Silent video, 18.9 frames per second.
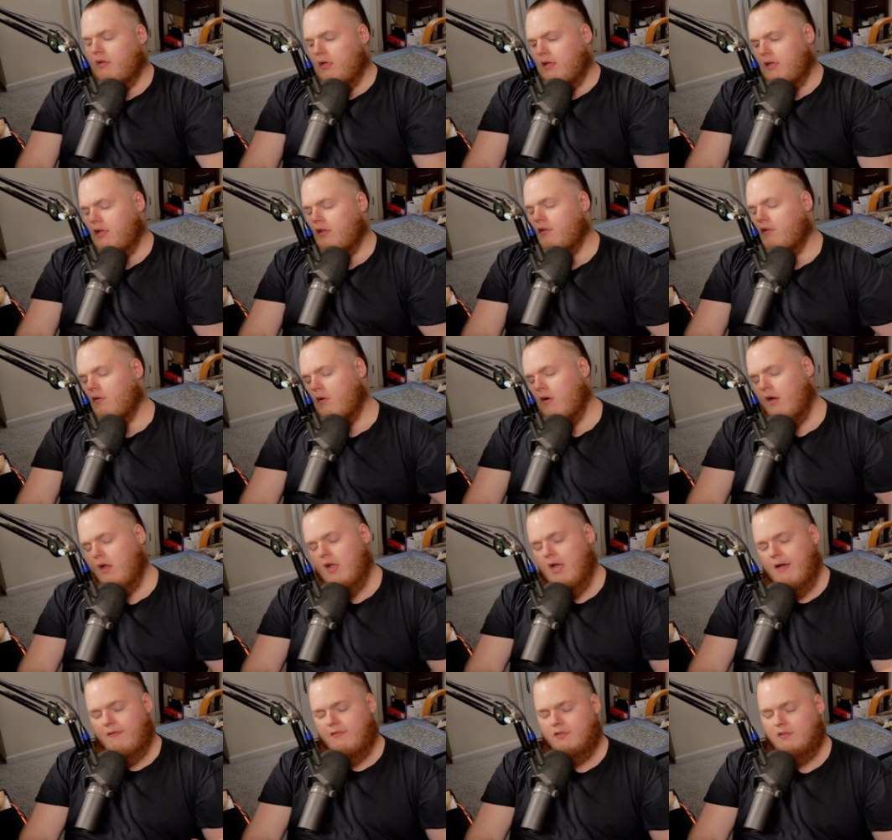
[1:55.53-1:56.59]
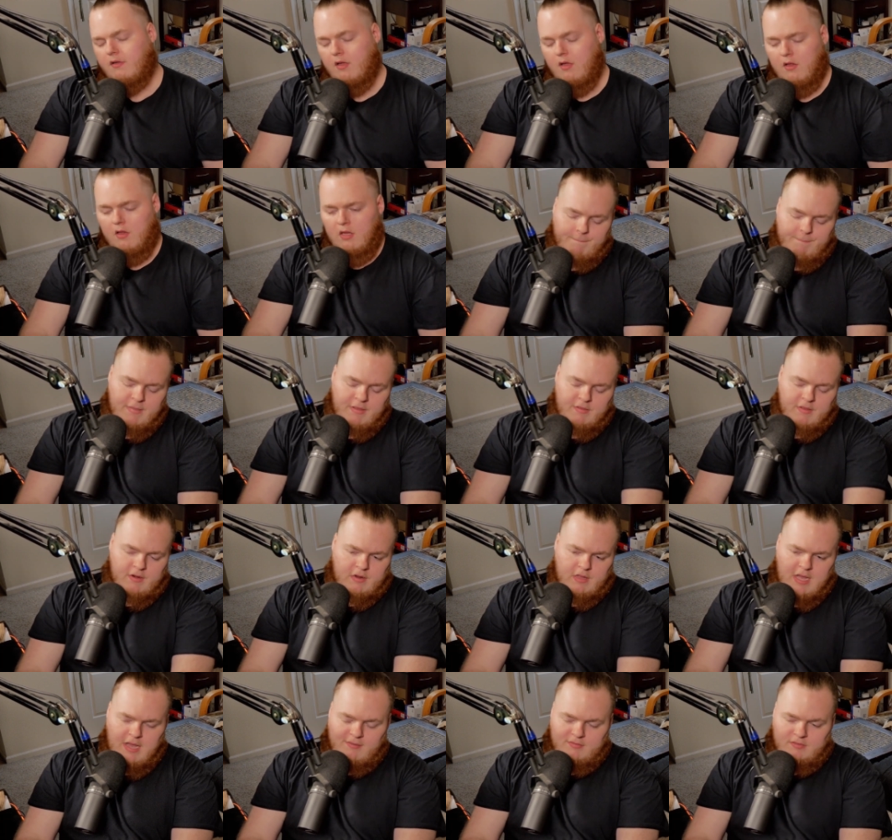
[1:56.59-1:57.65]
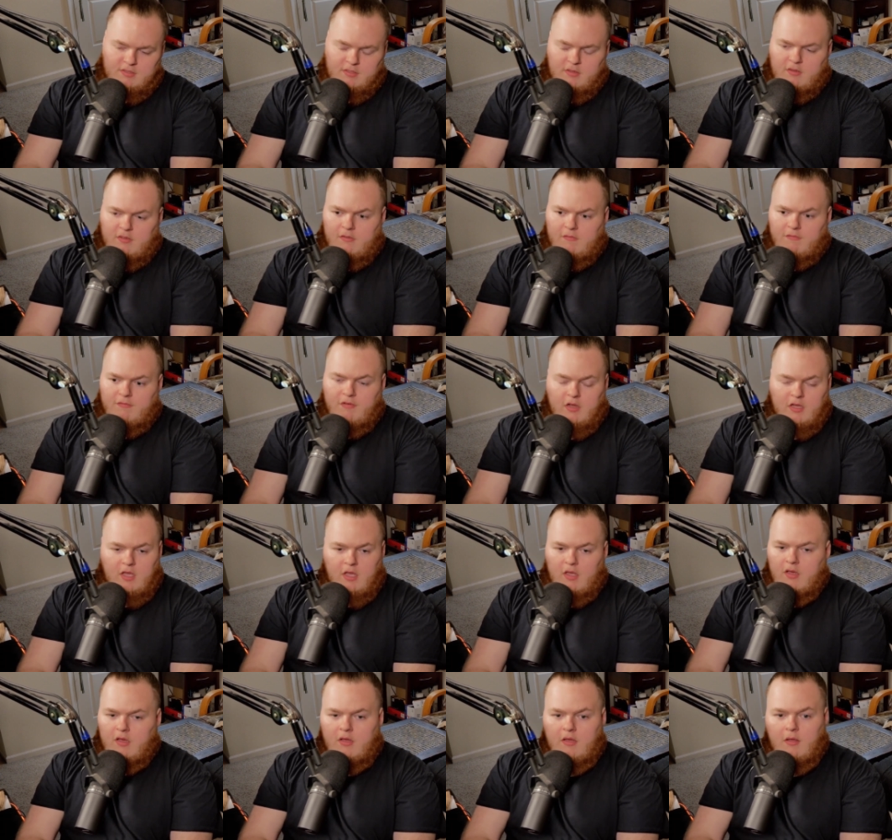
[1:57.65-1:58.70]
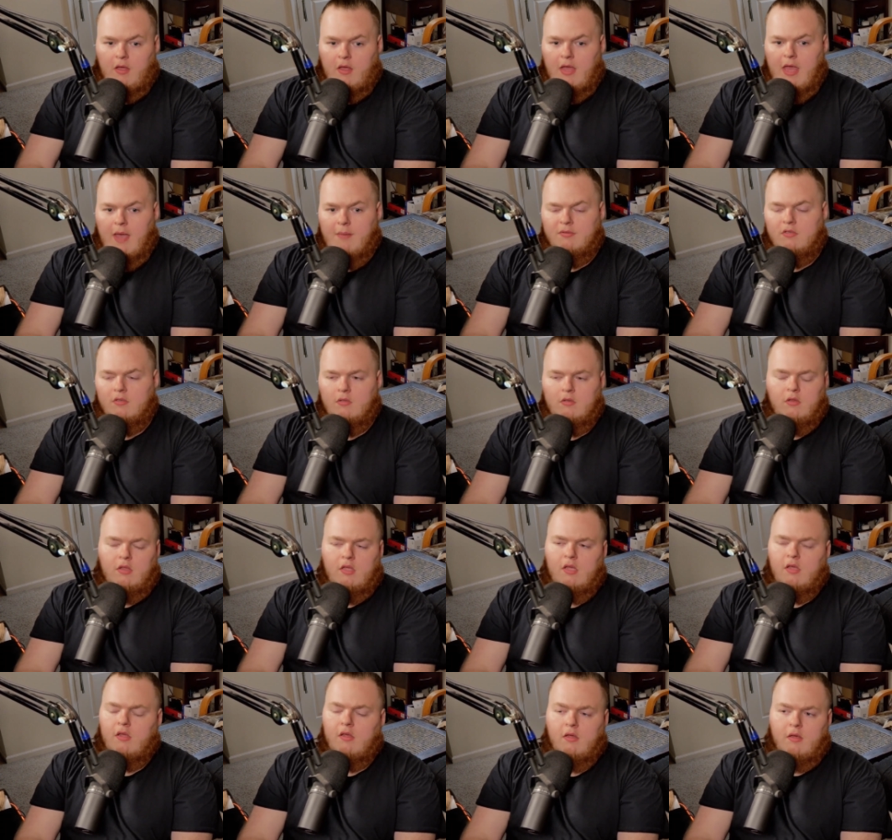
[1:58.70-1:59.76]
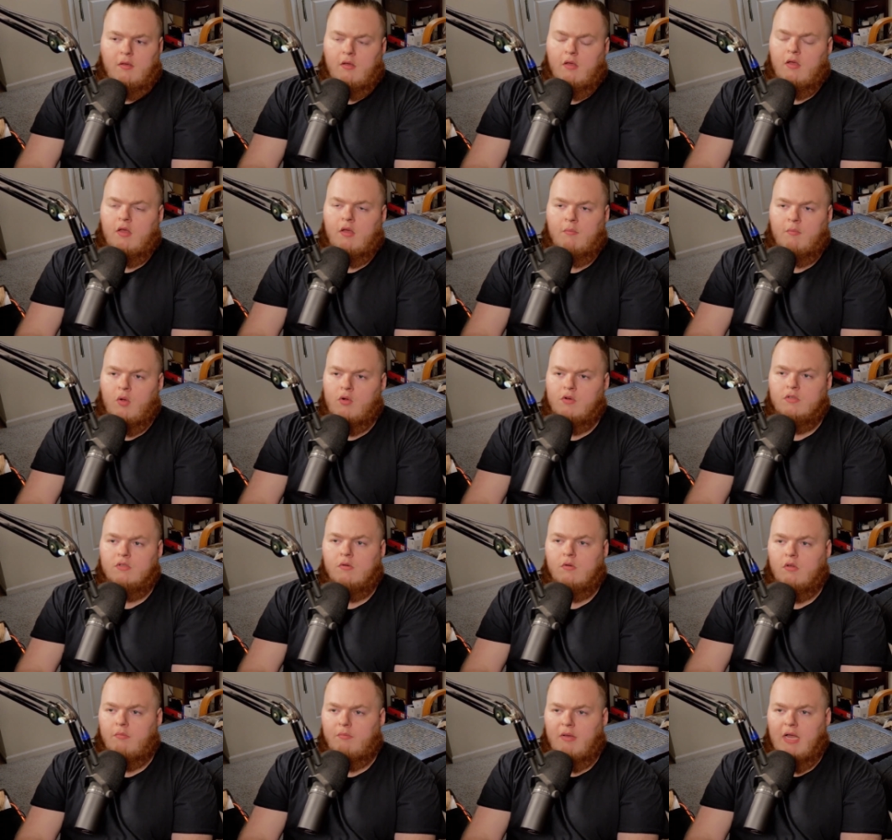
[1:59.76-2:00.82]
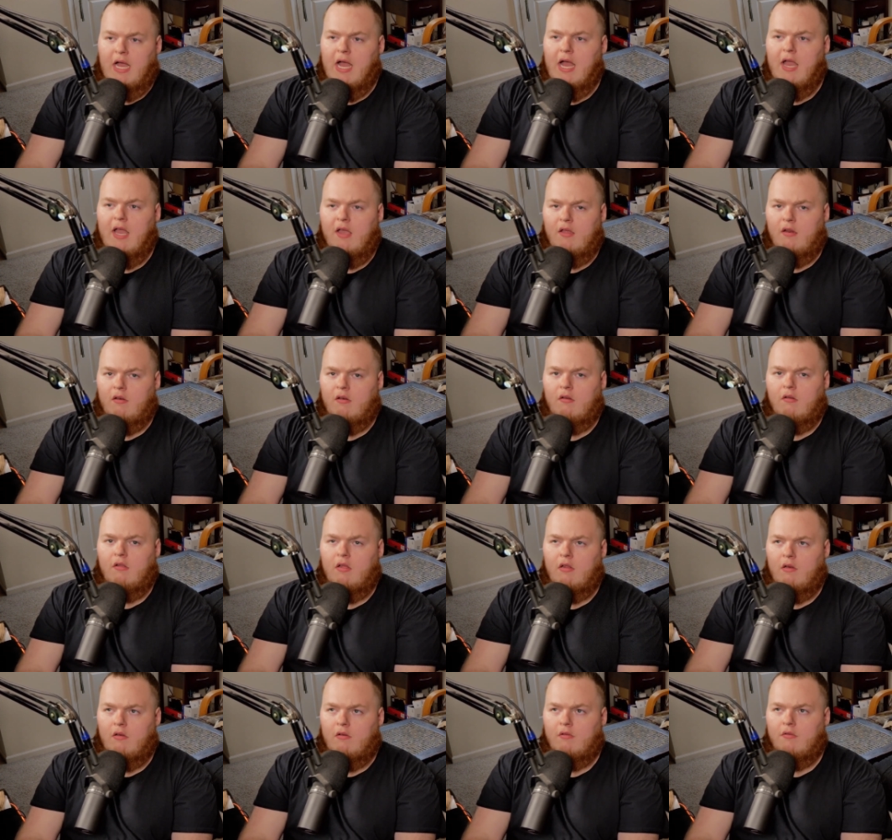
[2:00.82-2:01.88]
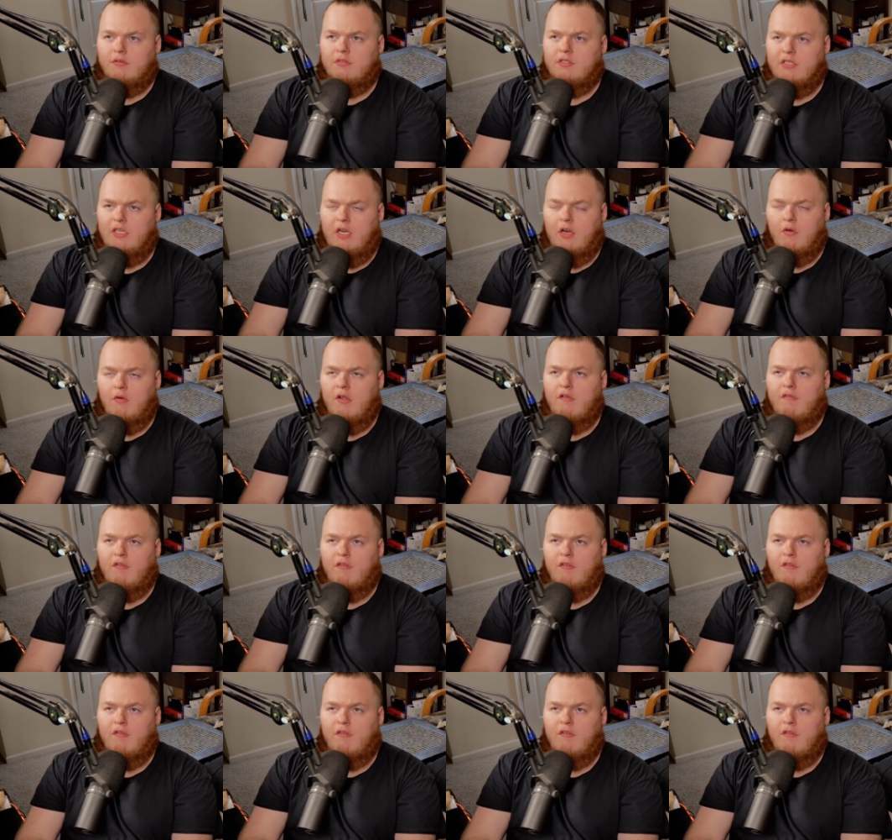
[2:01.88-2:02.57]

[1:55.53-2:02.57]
uh, Itadori, obviously, and then obviously the fucking uh, absolutely uh, emotional goodbye and and scenery